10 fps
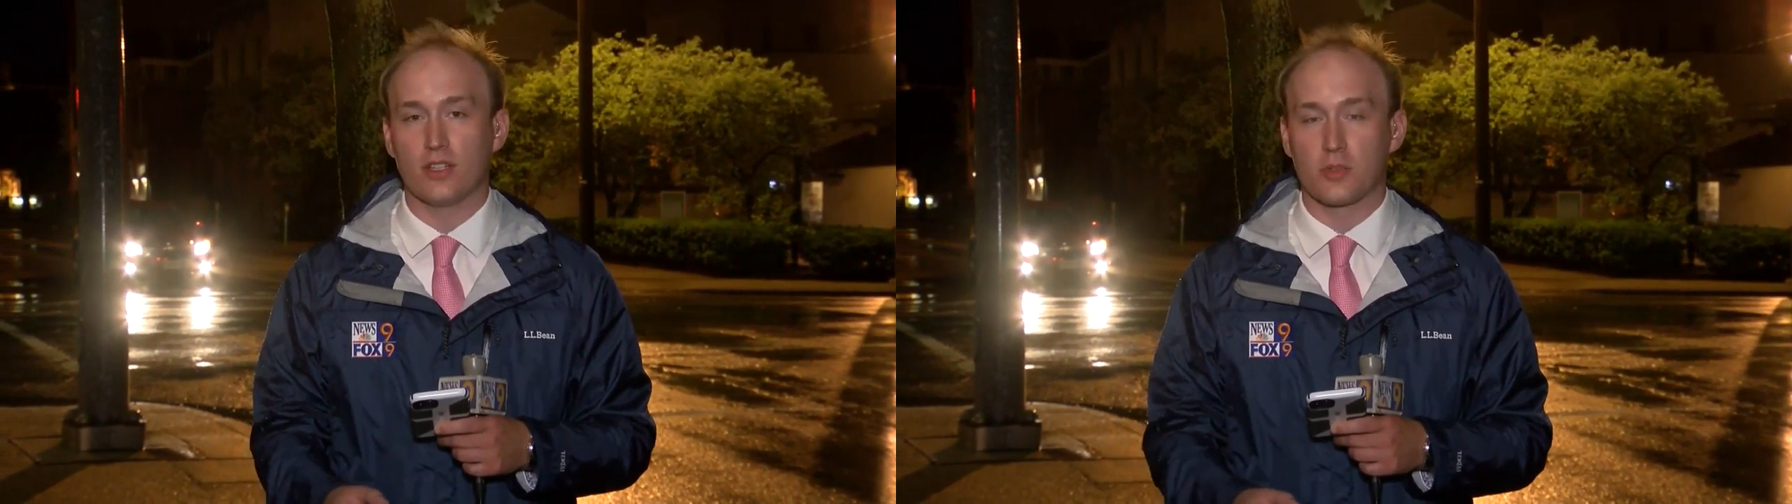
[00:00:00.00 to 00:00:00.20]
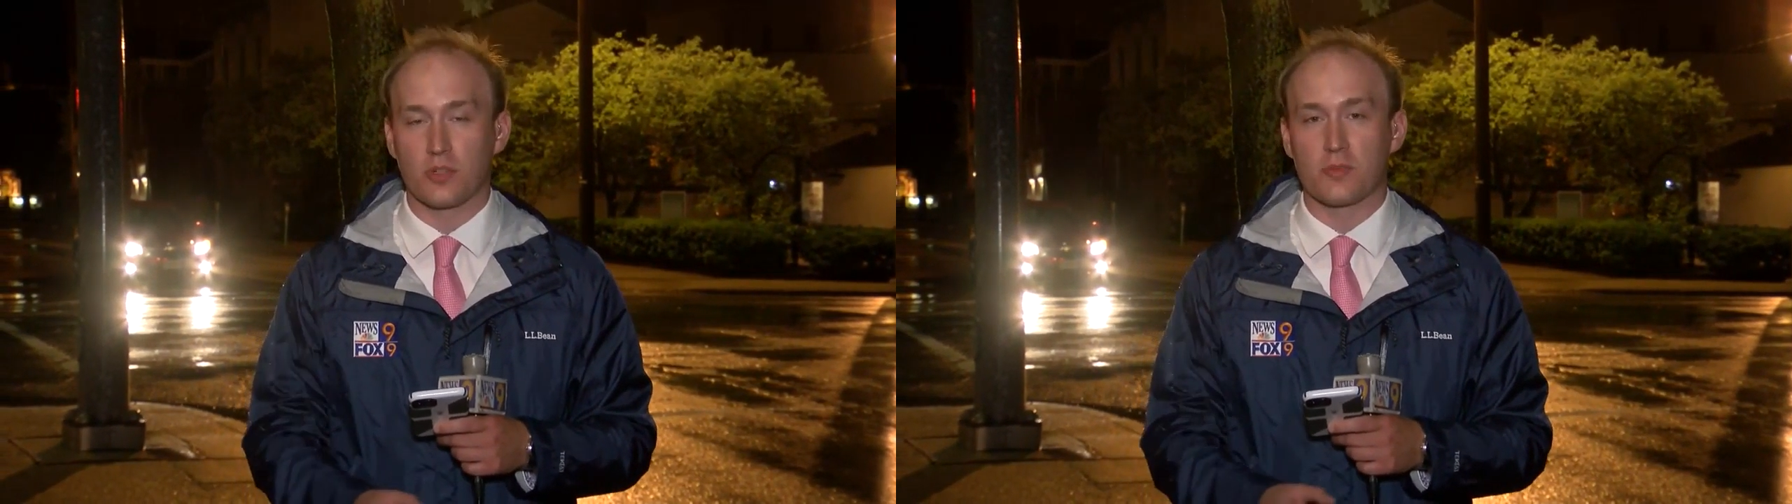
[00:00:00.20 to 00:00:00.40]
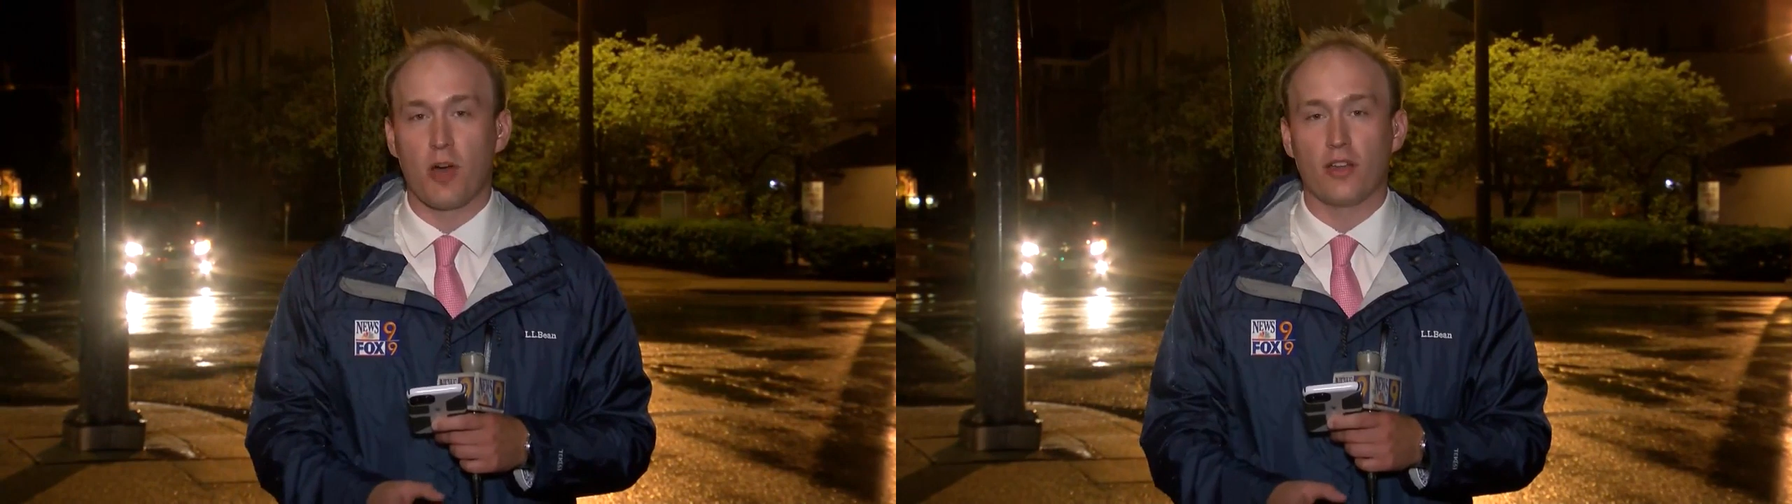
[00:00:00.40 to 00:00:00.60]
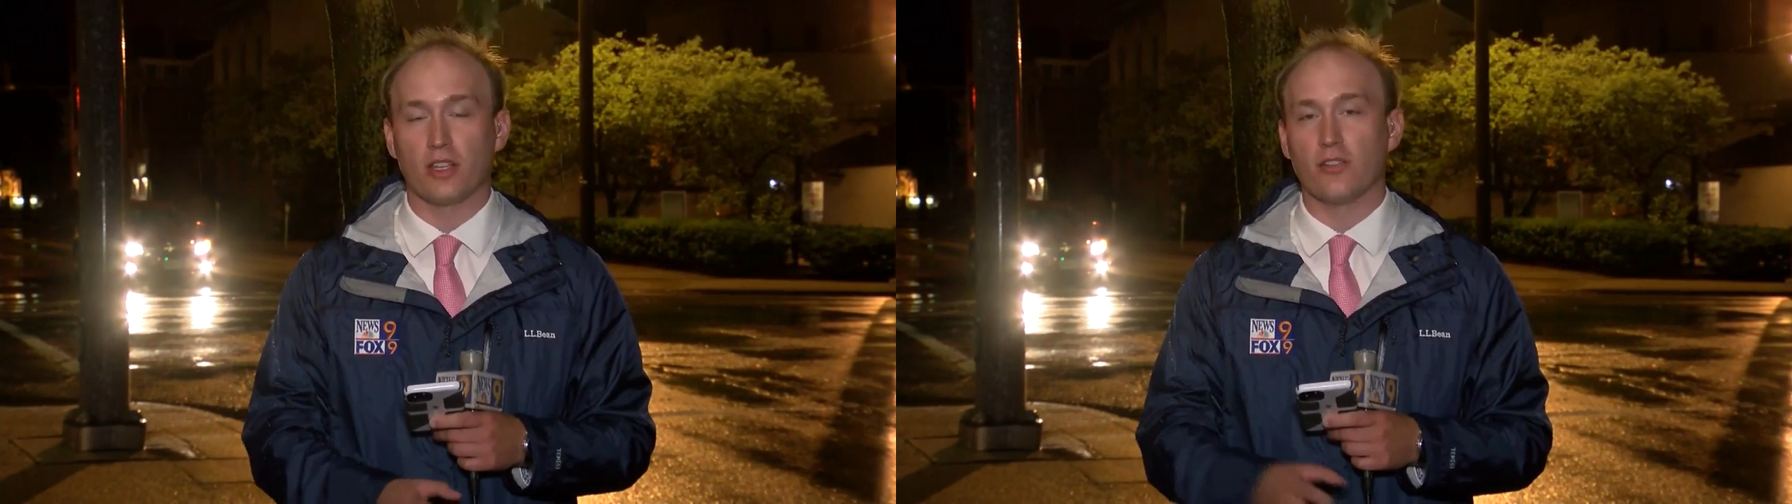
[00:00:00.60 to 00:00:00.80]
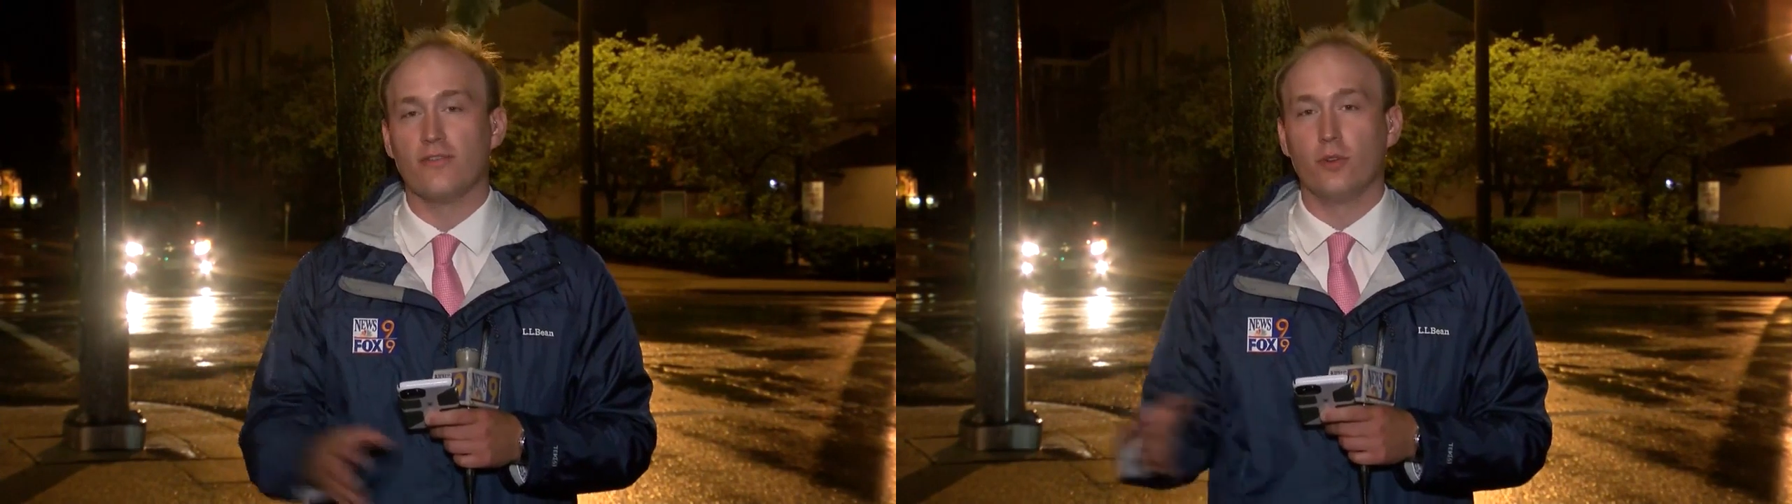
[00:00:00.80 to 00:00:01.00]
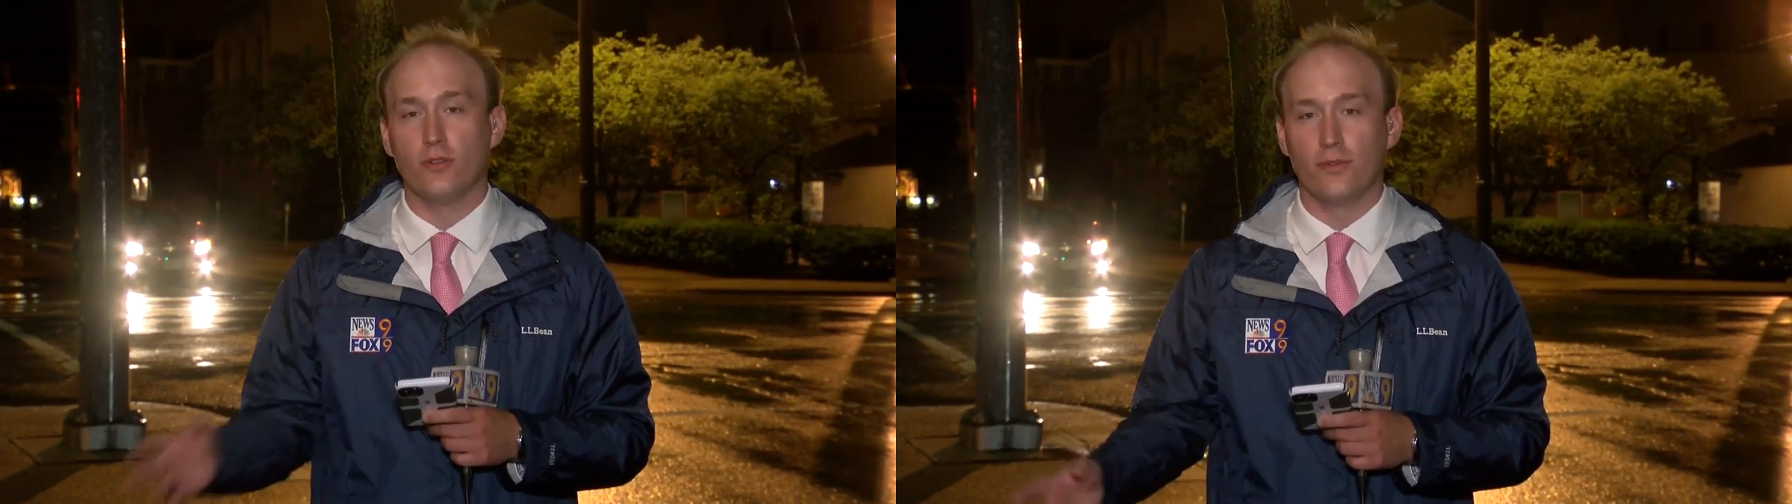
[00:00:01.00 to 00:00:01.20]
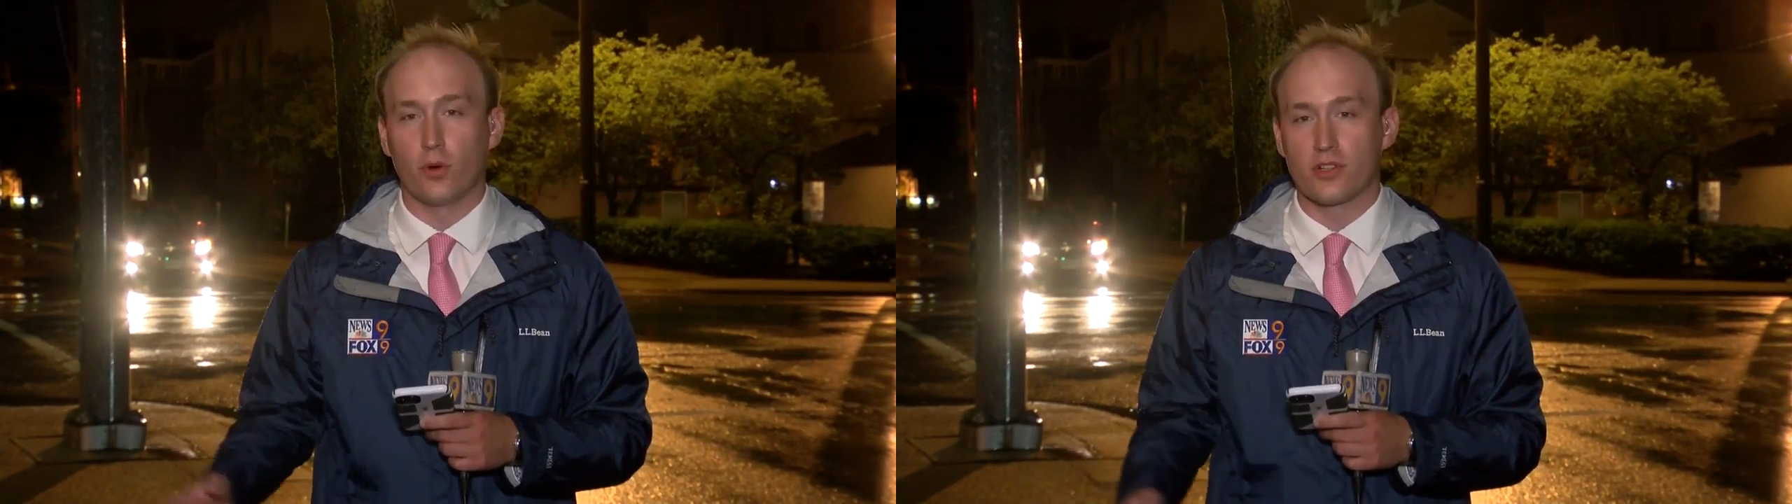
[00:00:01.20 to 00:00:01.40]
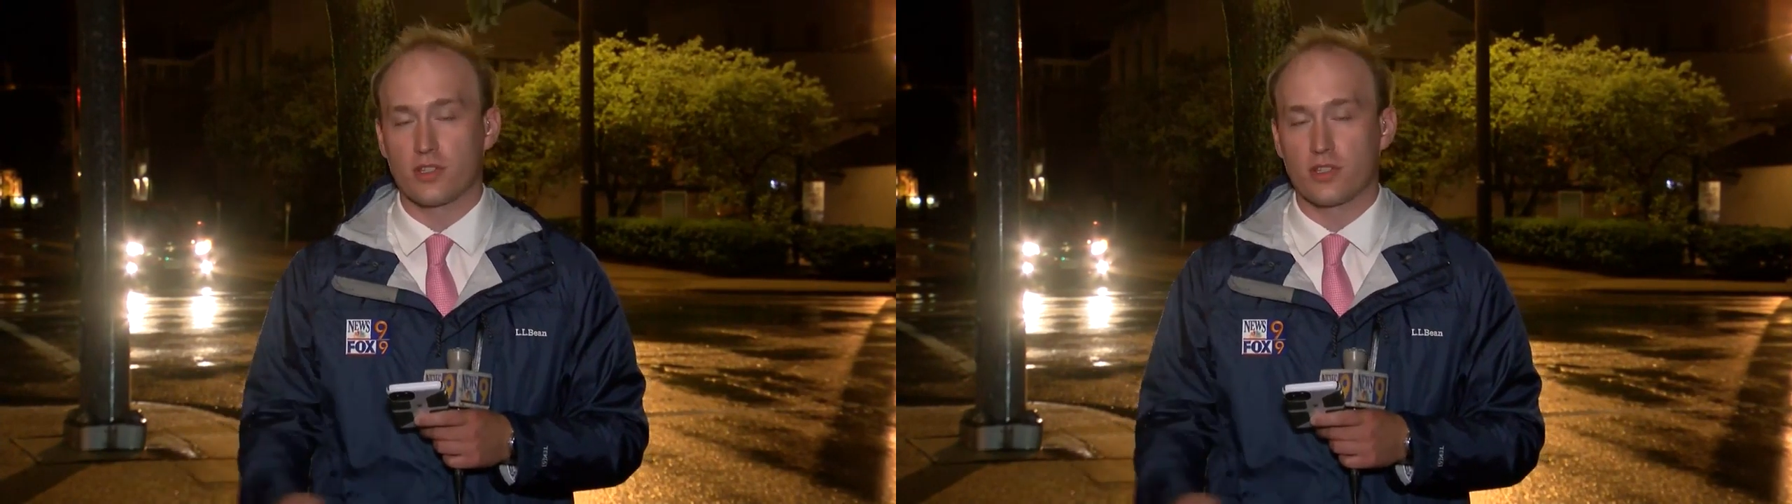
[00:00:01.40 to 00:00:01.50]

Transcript: is responding in full force.